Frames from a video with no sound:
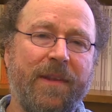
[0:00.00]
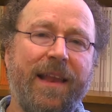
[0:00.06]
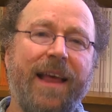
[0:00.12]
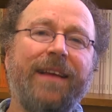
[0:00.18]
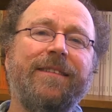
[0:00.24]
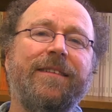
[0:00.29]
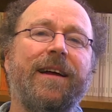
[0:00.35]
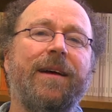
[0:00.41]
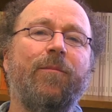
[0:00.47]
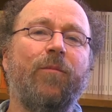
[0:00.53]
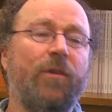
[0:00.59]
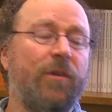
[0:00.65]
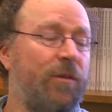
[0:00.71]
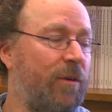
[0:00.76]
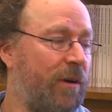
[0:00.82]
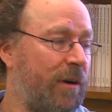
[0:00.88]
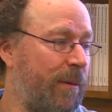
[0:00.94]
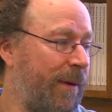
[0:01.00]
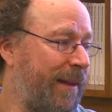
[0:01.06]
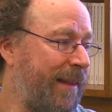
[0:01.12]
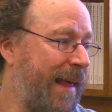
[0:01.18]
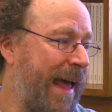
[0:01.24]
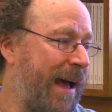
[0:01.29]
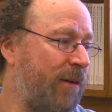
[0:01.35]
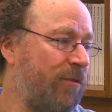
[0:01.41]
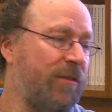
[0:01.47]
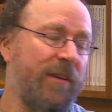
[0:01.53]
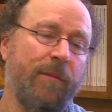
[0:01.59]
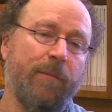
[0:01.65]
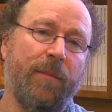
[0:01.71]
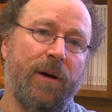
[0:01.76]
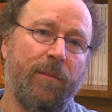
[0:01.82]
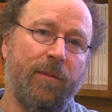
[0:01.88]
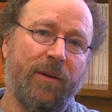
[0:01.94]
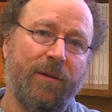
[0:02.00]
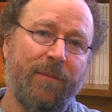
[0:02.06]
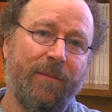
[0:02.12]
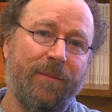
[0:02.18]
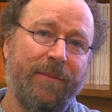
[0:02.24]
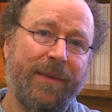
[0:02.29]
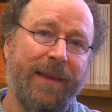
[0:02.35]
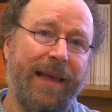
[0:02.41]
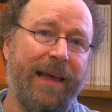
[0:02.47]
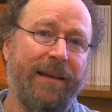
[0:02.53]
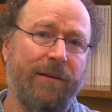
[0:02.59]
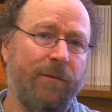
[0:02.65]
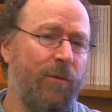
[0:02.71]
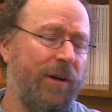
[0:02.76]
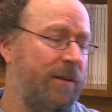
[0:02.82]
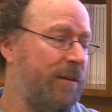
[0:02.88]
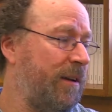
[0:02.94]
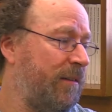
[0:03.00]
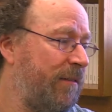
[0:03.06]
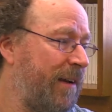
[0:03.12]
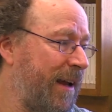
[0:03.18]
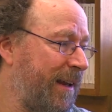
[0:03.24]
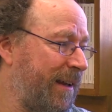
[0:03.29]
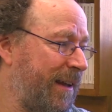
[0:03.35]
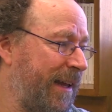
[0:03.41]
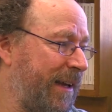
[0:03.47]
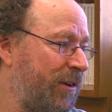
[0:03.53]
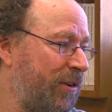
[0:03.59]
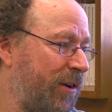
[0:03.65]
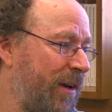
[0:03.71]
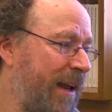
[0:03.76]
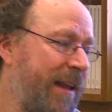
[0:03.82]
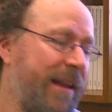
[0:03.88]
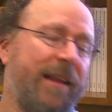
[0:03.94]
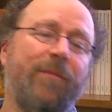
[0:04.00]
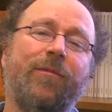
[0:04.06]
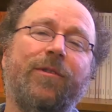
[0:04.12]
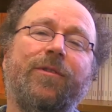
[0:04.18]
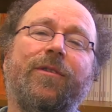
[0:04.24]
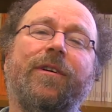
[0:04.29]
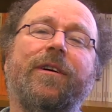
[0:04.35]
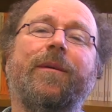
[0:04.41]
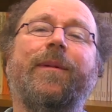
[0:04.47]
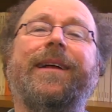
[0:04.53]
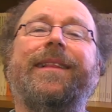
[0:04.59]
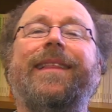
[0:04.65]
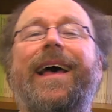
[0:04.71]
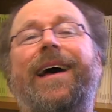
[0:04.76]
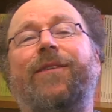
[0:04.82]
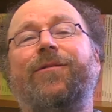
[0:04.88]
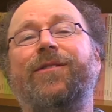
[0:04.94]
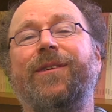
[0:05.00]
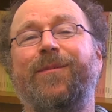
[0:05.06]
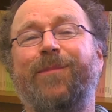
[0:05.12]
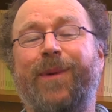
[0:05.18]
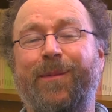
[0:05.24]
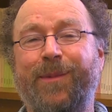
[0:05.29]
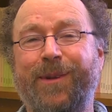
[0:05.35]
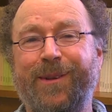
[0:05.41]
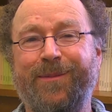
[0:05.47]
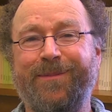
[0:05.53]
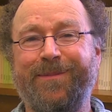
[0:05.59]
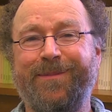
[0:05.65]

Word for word: next time we'll talk about the housing bubble, uh, well deregulation, and then we'll talk about the housing bubble.